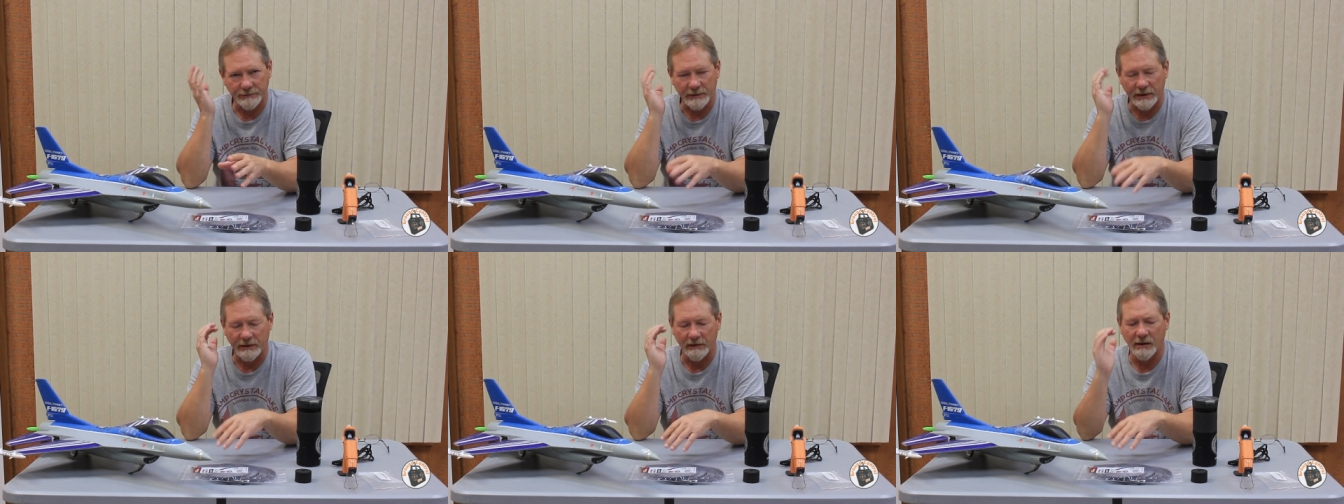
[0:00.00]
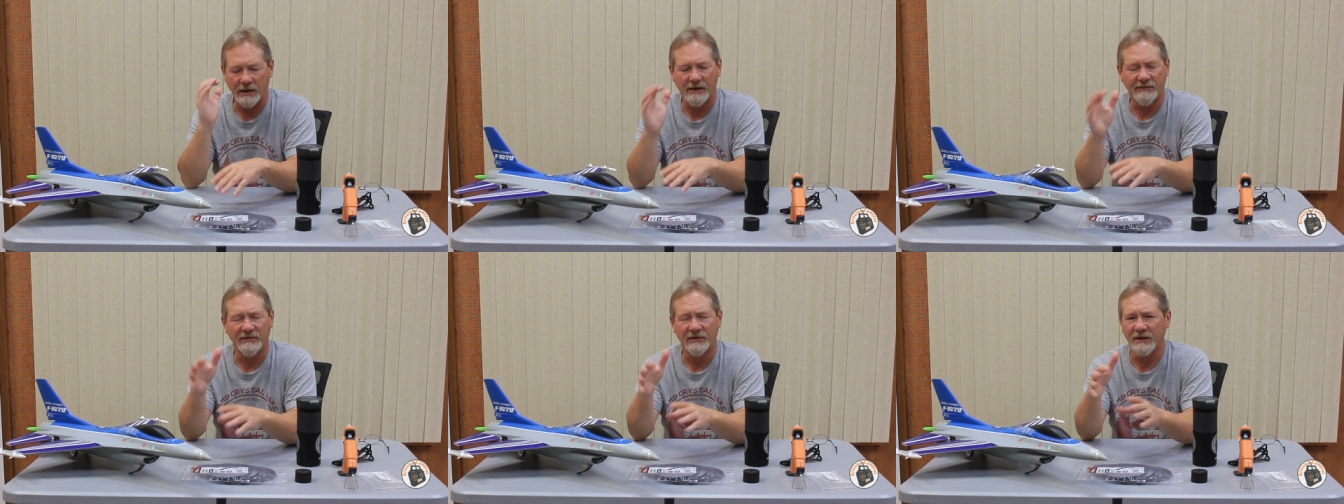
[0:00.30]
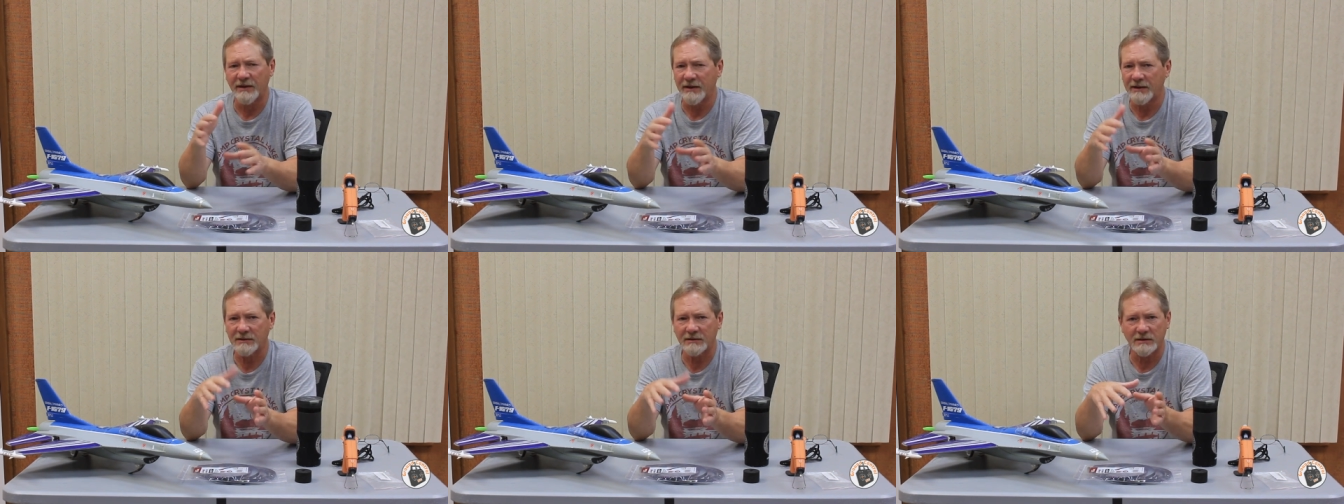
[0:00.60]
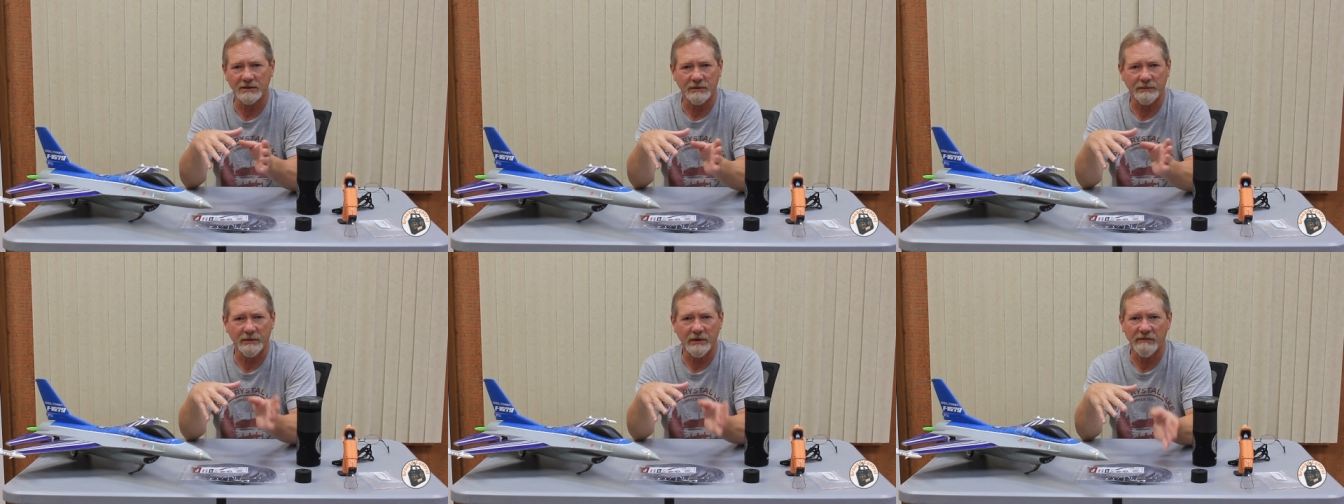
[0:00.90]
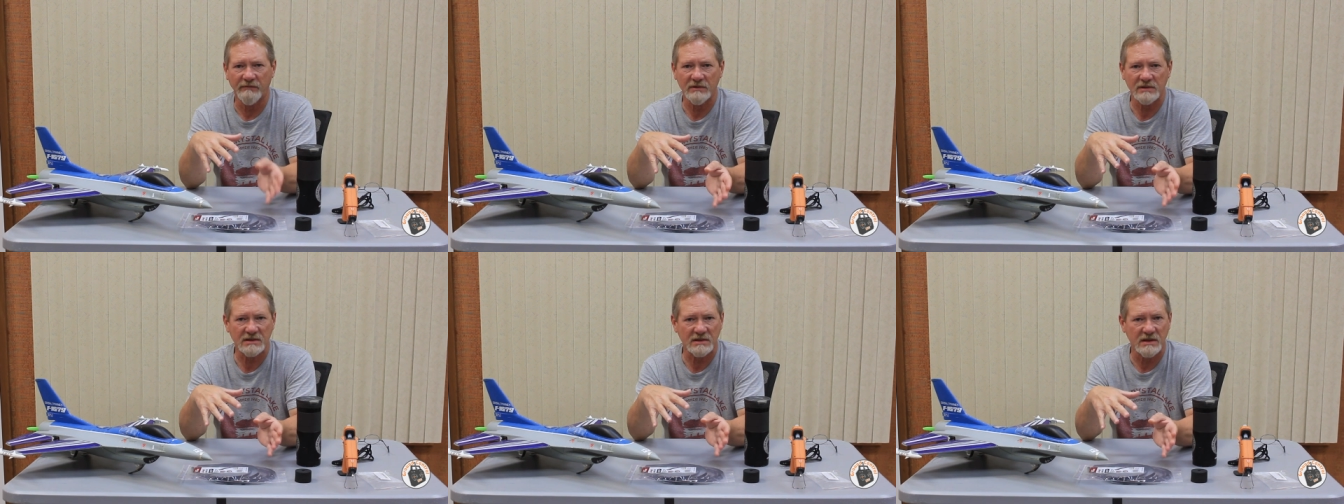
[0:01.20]
I don't have a link to the
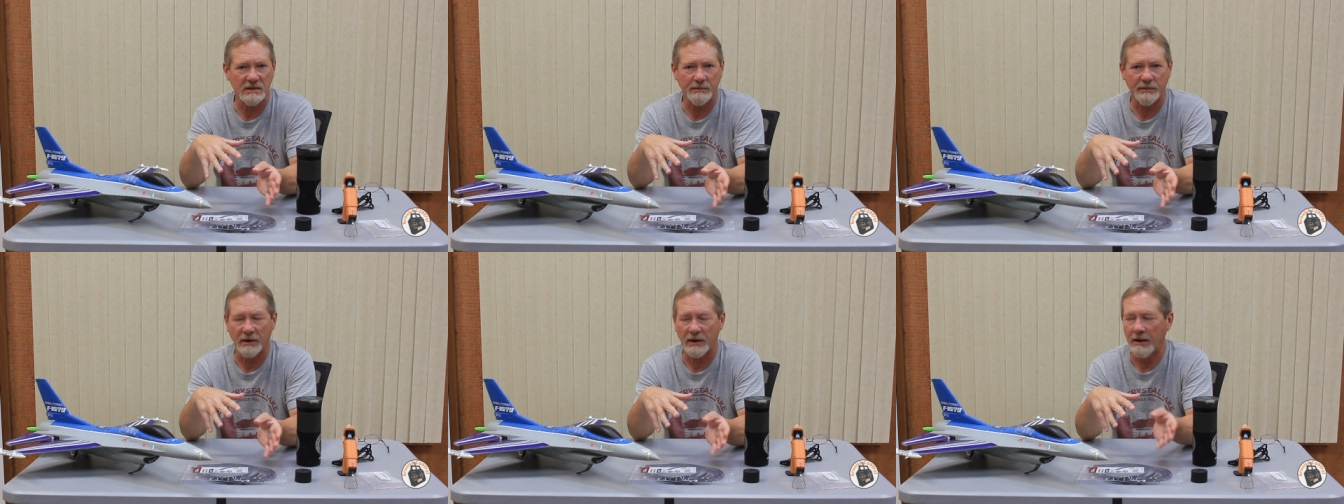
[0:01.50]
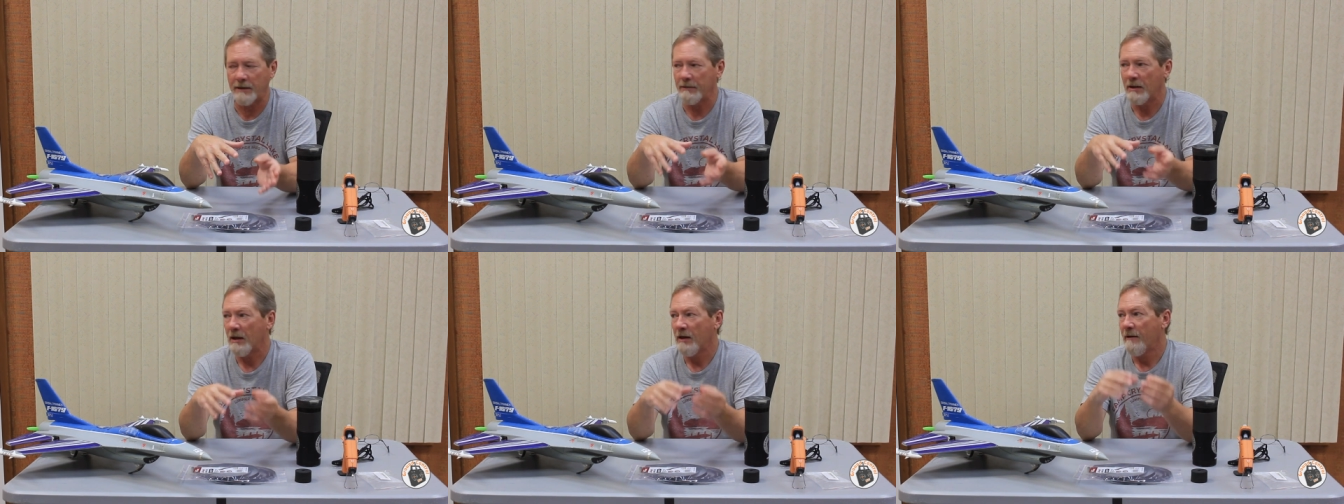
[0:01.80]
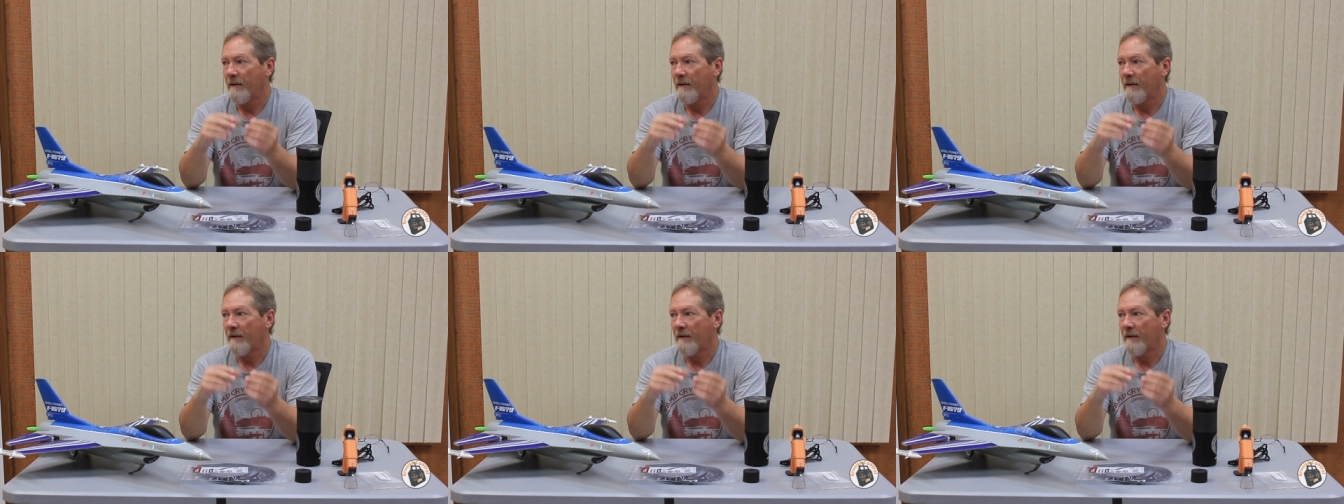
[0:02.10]
PVC pipe